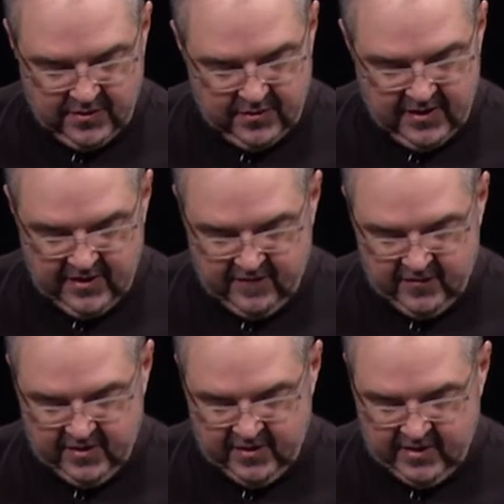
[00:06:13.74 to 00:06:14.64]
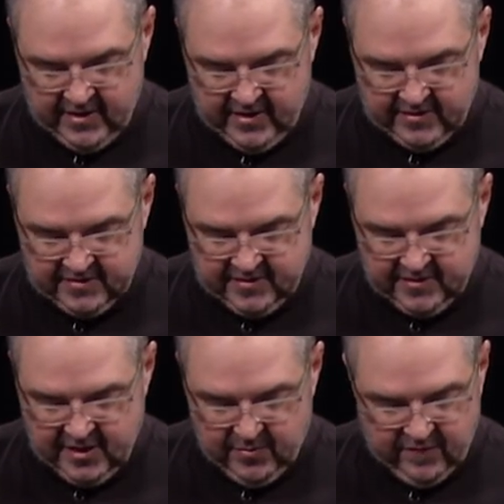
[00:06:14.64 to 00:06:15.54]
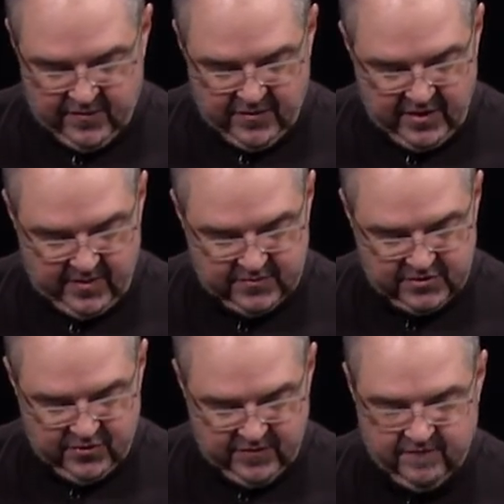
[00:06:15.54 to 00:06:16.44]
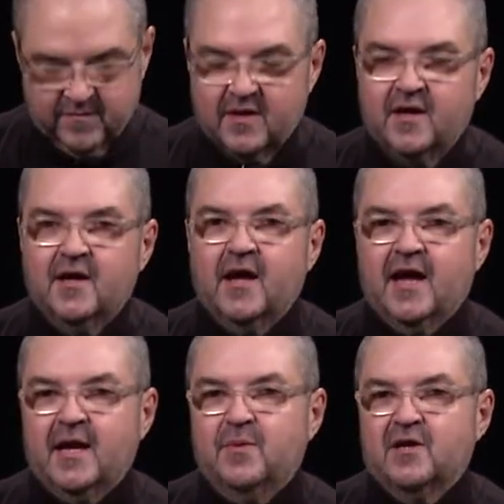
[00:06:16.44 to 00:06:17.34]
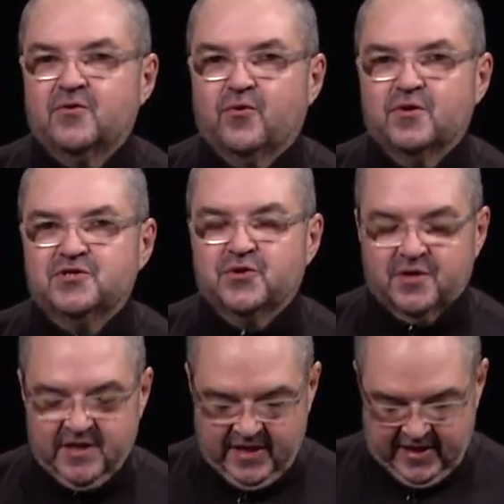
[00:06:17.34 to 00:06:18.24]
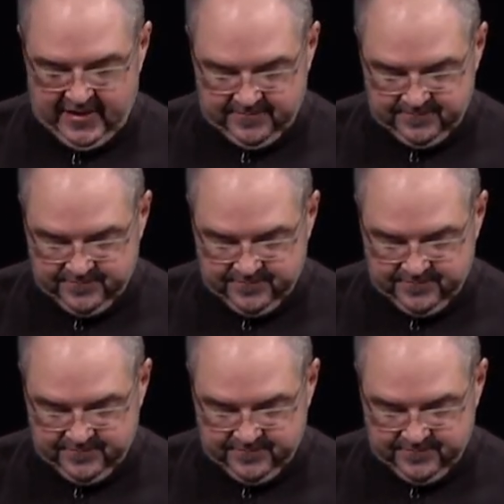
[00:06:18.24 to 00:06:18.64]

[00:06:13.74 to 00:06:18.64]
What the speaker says: can think of it as the tip of the thumb sort of aiming towards your knee.